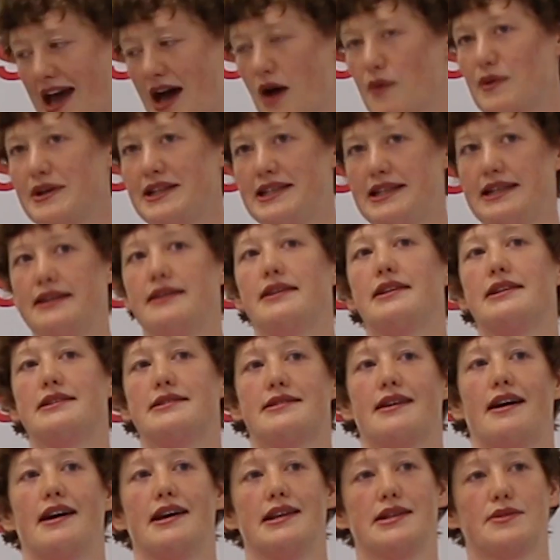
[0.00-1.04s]
How we deal in
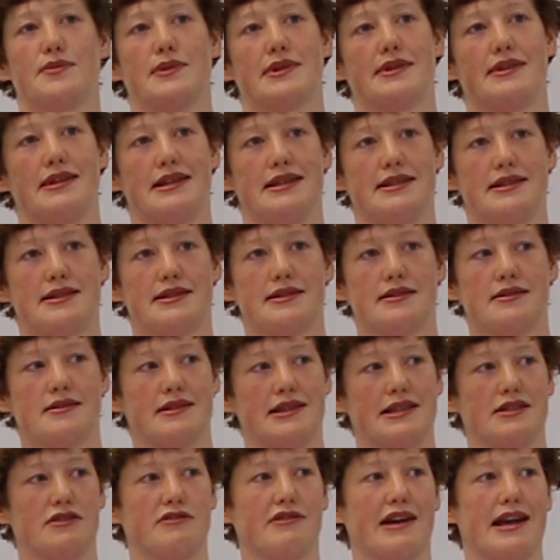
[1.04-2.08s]
science with
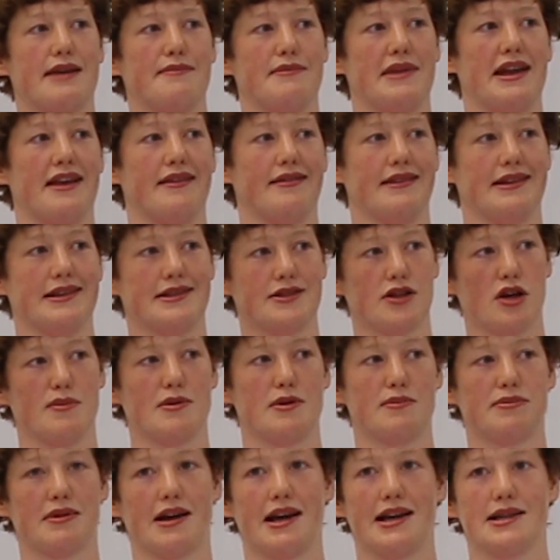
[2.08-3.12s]
these great men, these
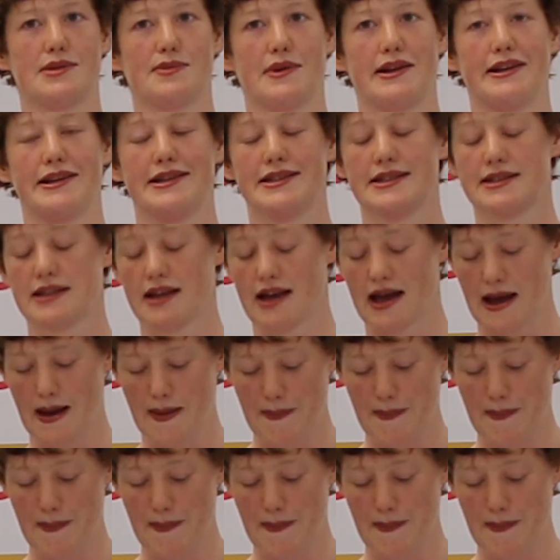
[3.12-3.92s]
Nobel Prize winners,